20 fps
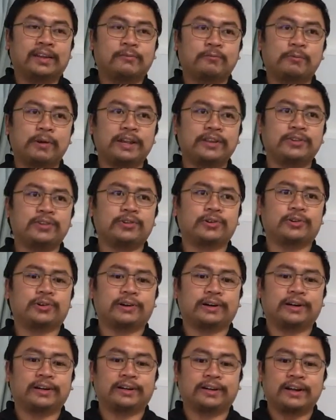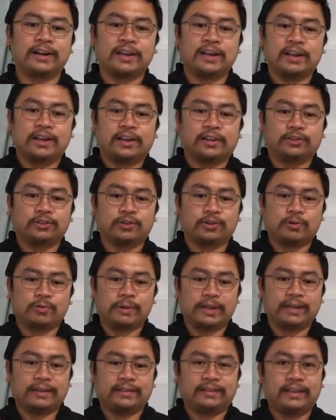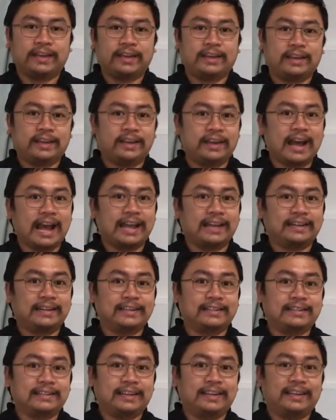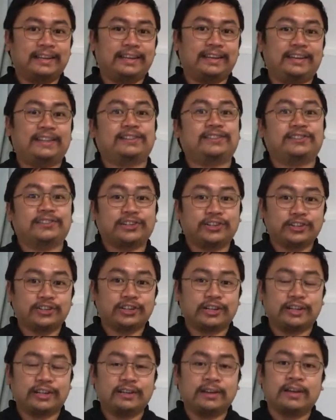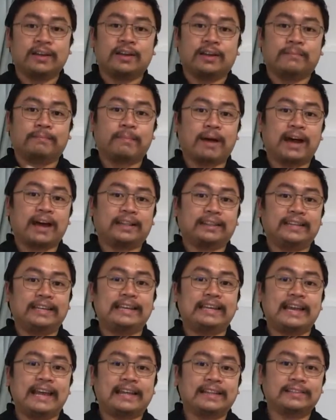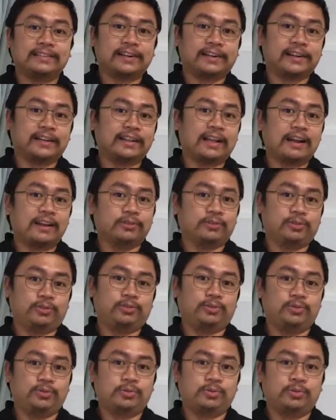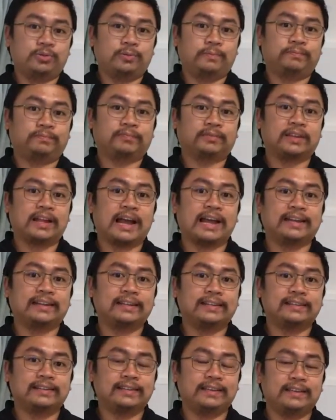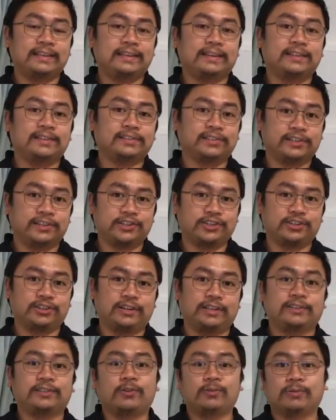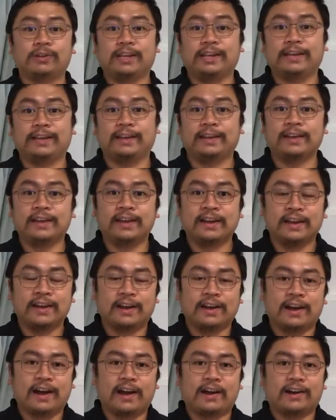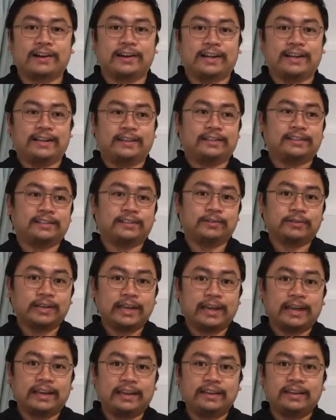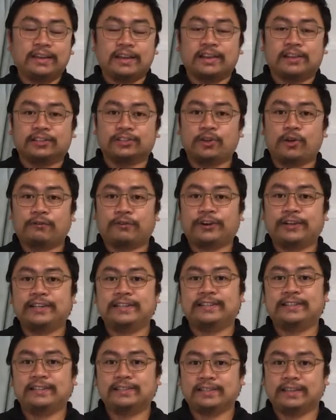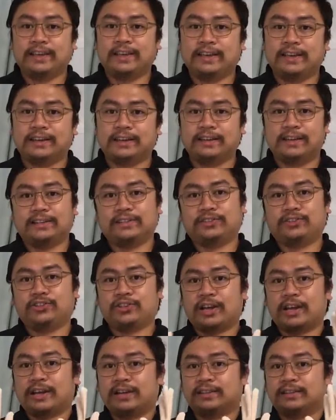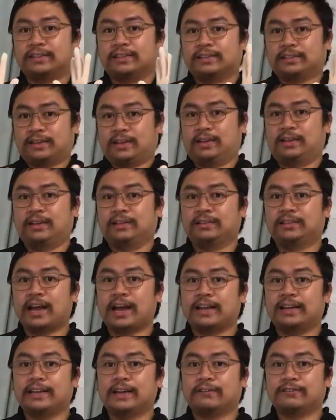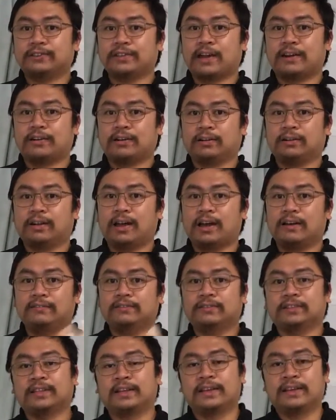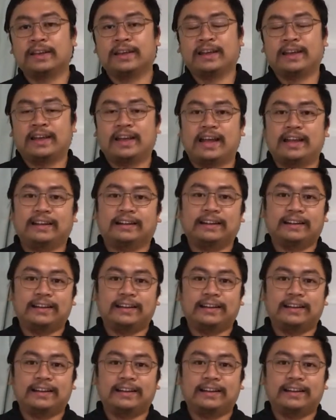when you're doing the IDC insertion. But ENs are not allowed to do IDC insertion. It's only RNs, okay? So for this skill, it's just donning of sterile gloves and